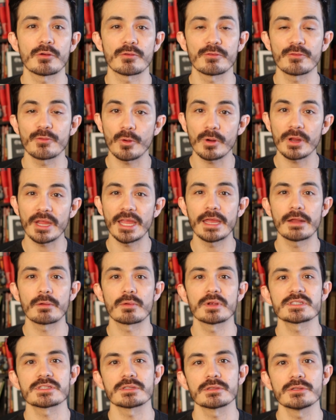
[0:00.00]
or 4K
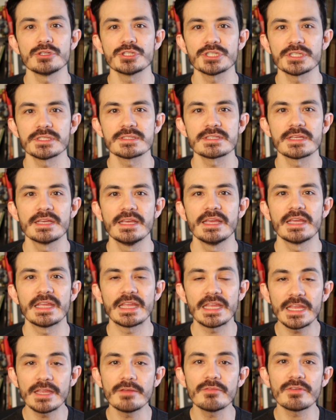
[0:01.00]
resolutions
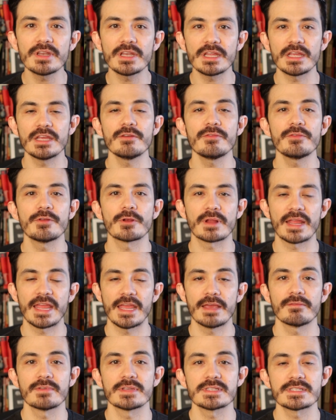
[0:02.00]
even if your
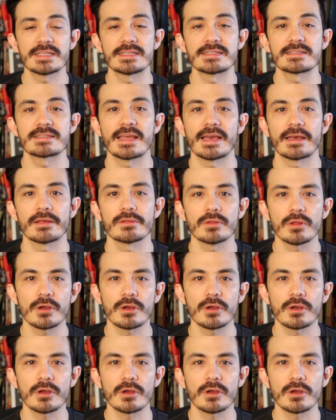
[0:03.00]
canvas is that